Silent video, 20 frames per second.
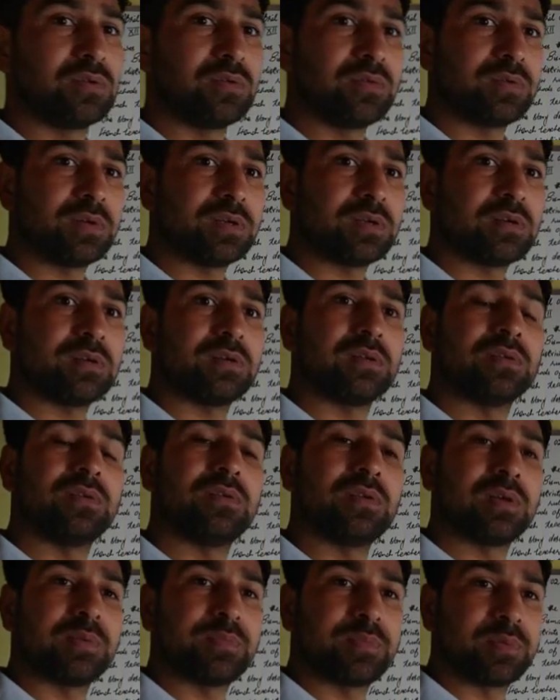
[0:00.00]
who
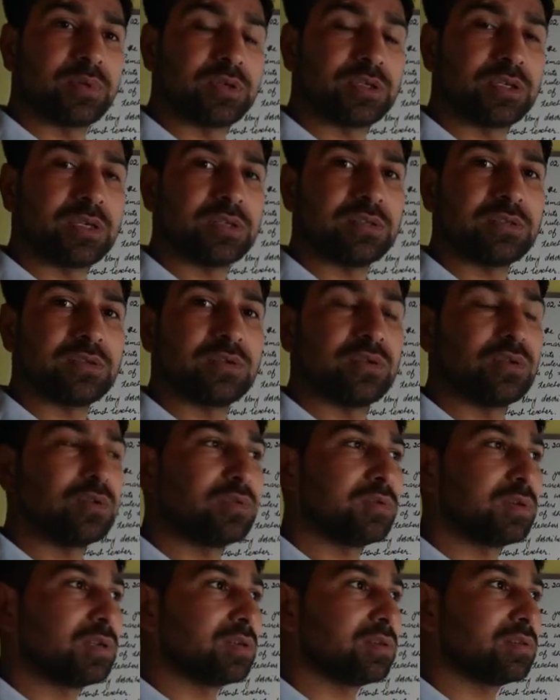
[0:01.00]
were Prussians, who
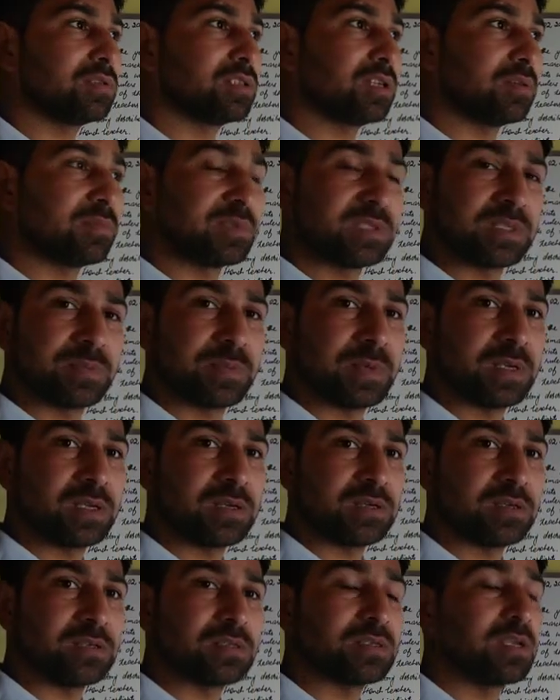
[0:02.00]
were German
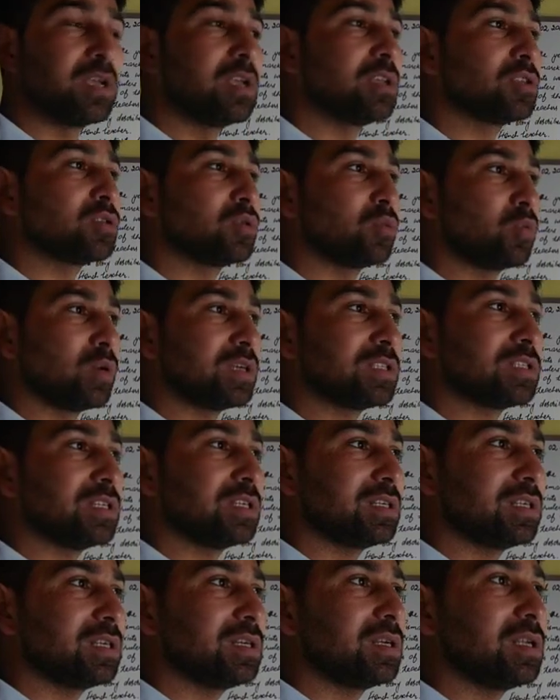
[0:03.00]
speakers, so what
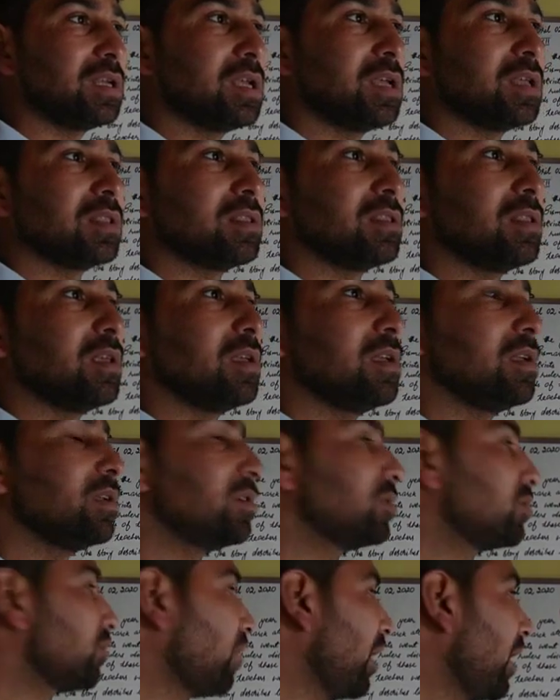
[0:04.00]
they did, they
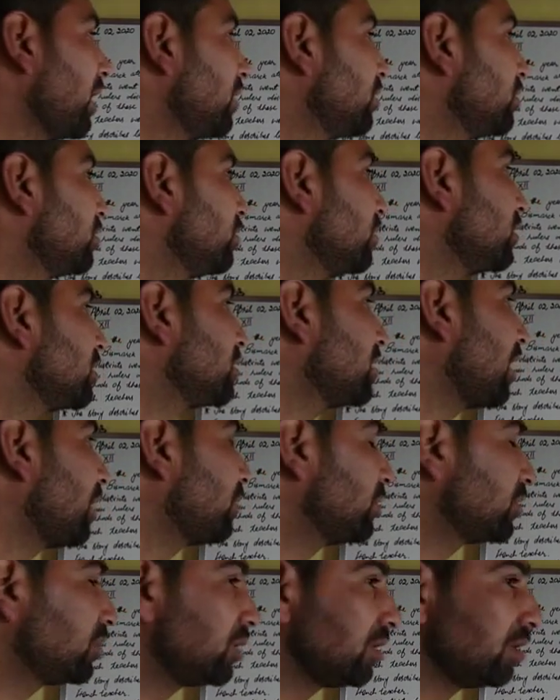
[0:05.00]
tried to
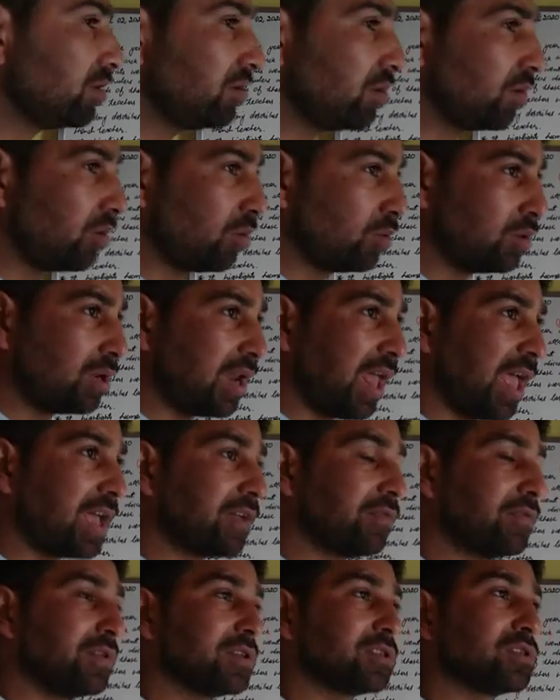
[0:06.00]
establish their own
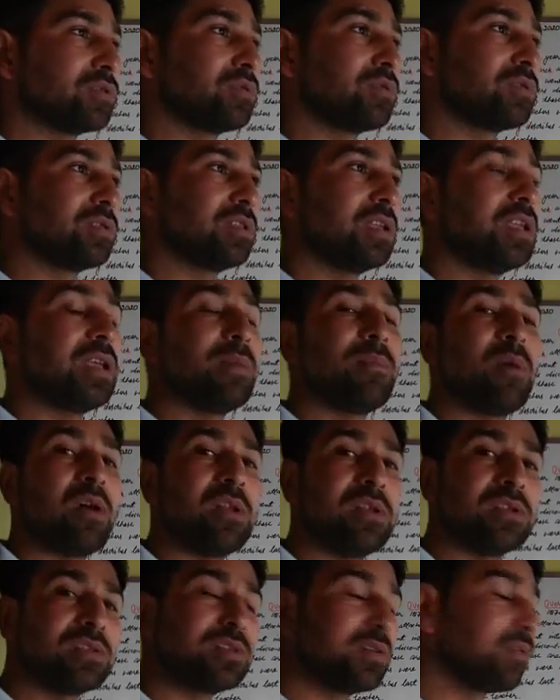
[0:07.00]
language, so they
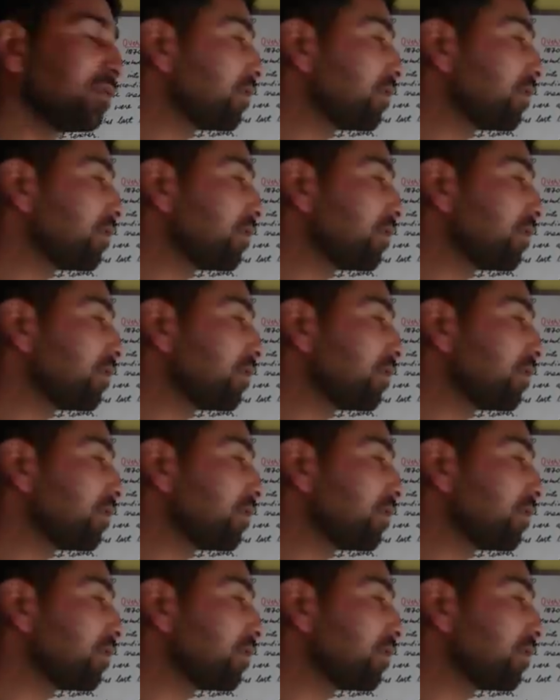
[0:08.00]
abolished